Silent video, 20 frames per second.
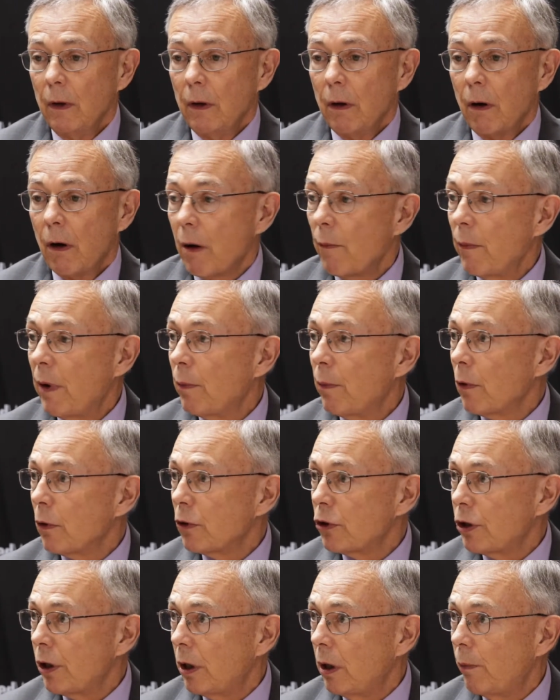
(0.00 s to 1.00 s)
our
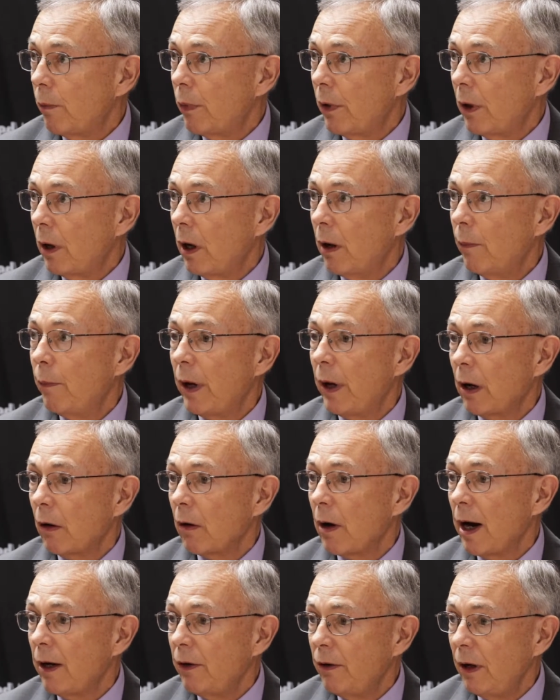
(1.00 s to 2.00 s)
membership a
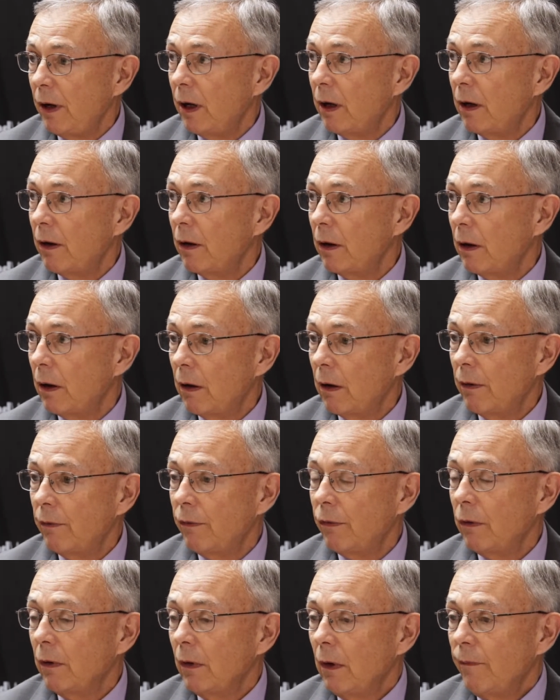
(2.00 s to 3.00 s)
better idea of
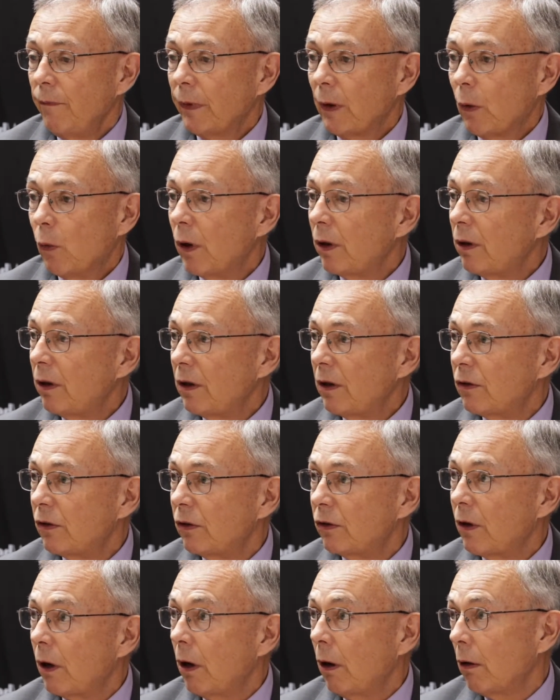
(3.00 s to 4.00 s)
what this
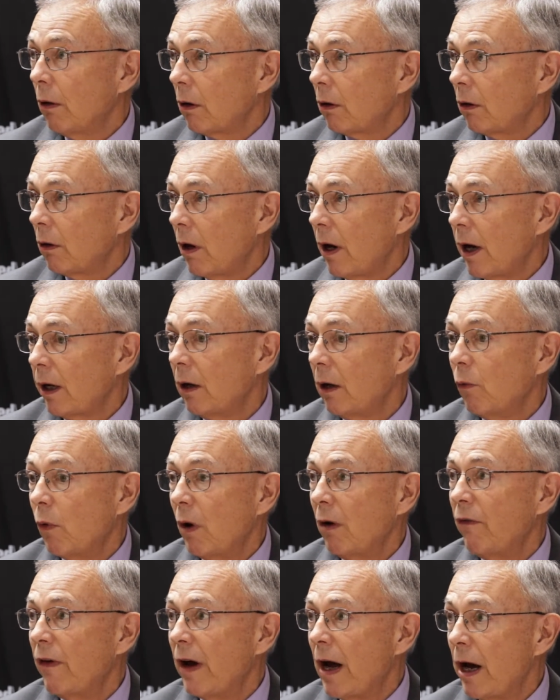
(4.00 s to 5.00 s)
is going to look like and
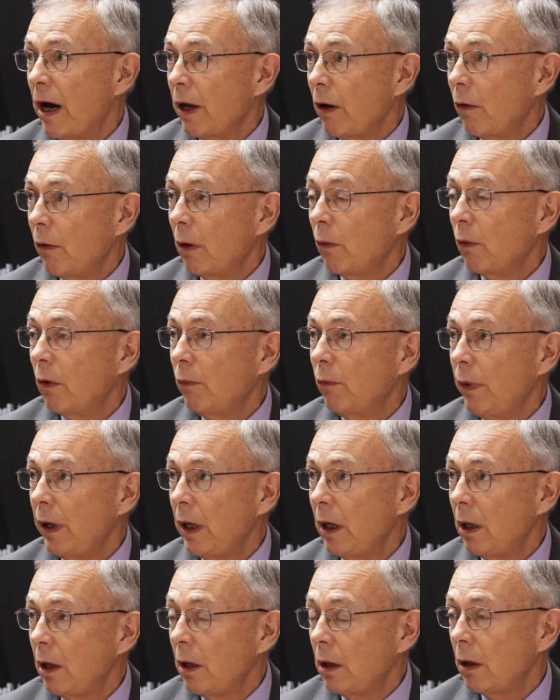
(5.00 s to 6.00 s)
what value it would
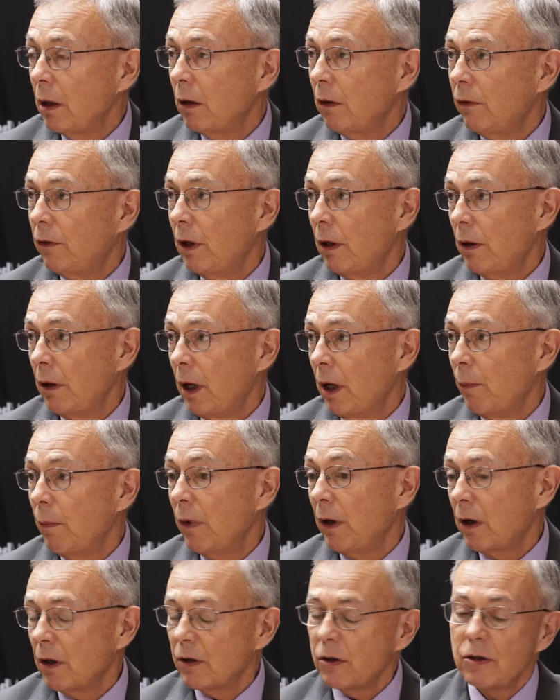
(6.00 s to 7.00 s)
be to them,
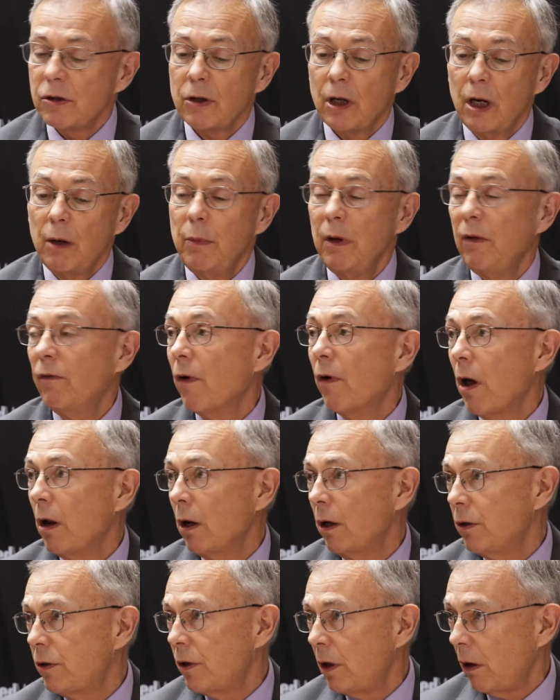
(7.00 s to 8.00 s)
because it's going to be
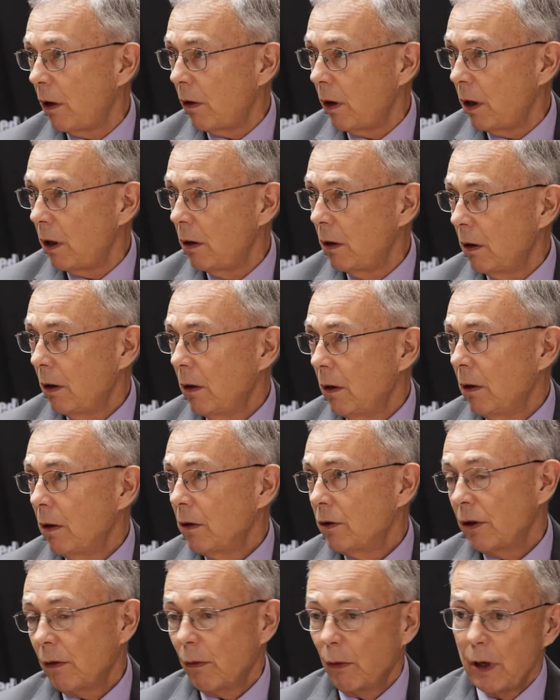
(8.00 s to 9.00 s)
voluntary.
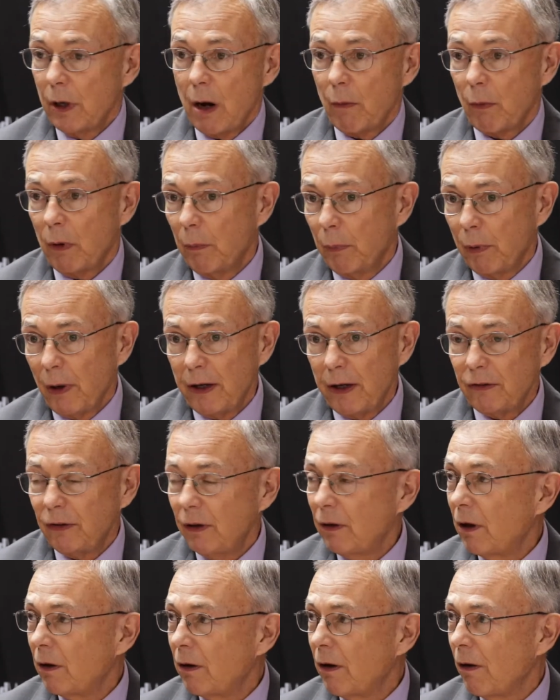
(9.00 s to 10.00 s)
So we're not
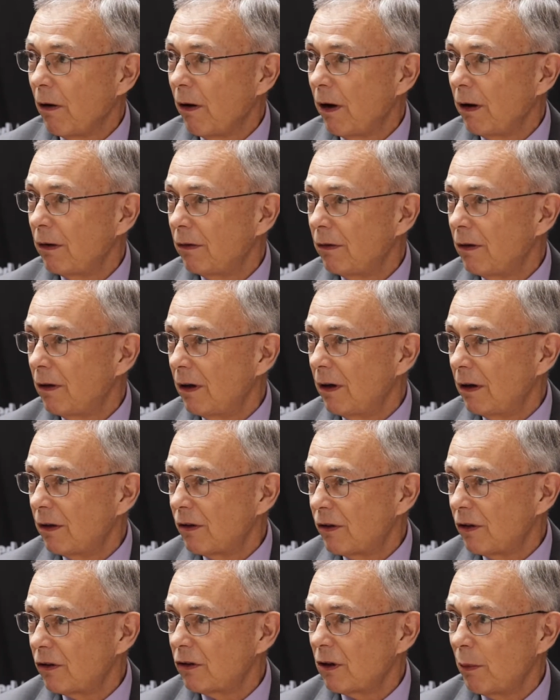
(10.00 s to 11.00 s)
replacing the current
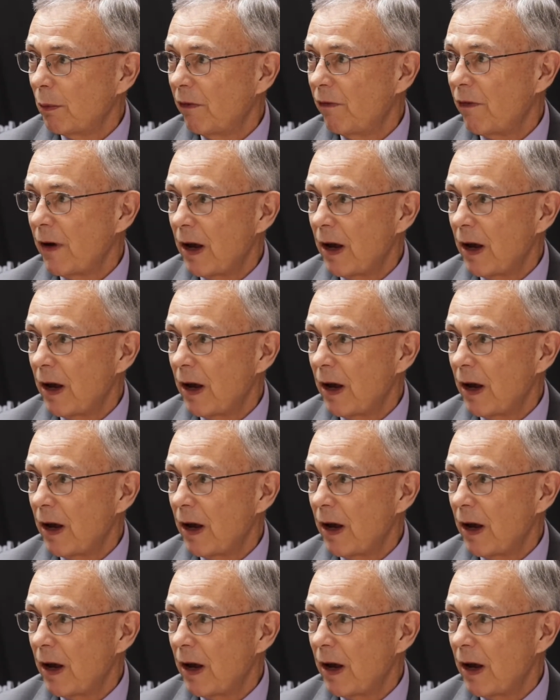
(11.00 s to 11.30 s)
system of